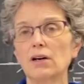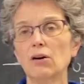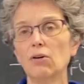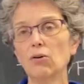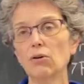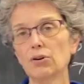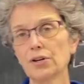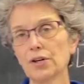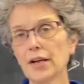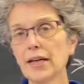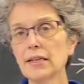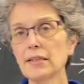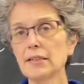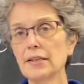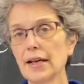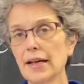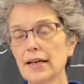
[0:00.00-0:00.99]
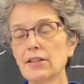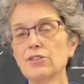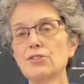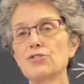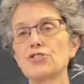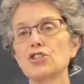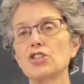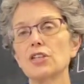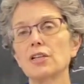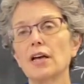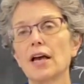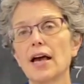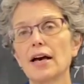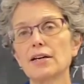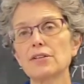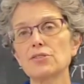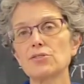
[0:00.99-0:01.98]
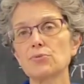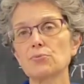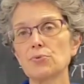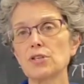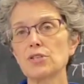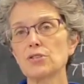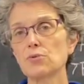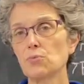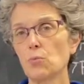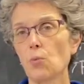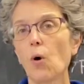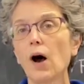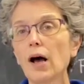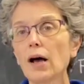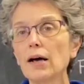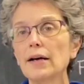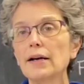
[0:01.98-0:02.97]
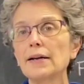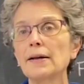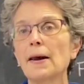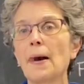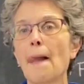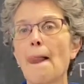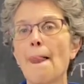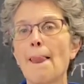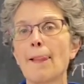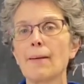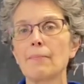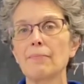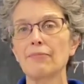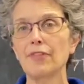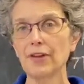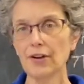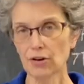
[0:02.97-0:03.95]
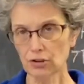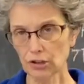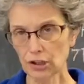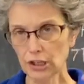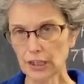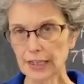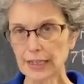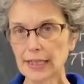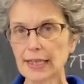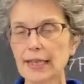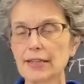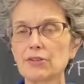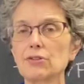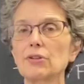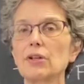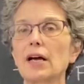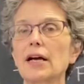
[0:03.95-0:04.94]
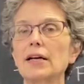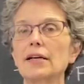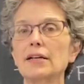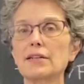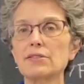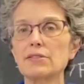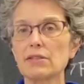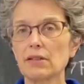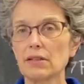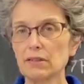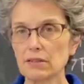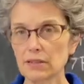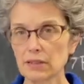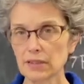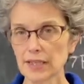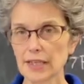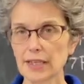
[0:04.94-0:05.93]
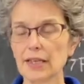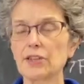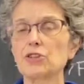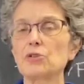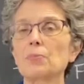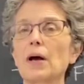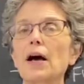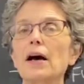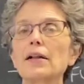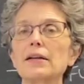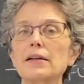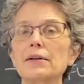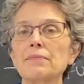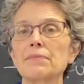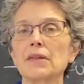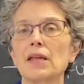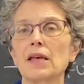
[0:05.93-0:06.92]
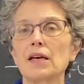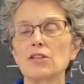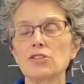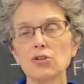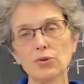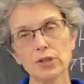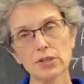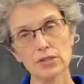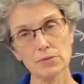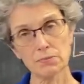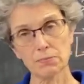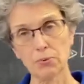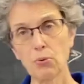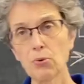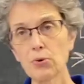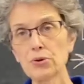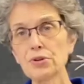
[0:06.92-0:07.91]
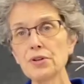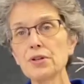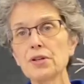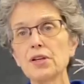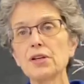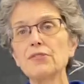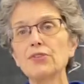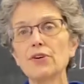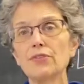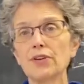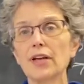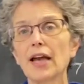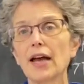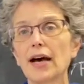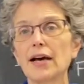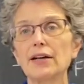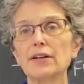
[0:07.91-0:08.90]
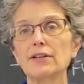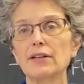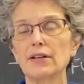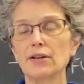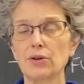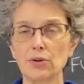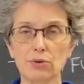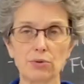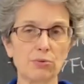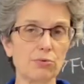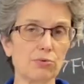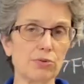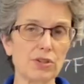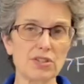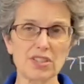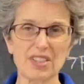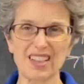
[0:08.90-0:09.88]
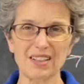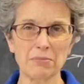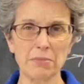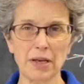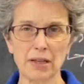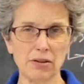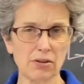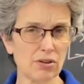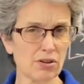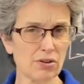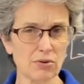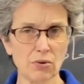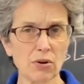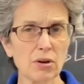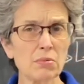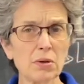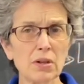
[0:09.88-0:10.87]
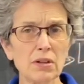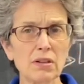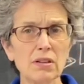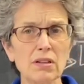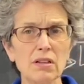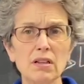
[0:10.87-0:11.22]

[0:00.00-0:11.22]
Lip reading: or inhalant allergy as the reason why they are licking at their legs, licking at their body. So it is important if you have a cat who the skin may look normal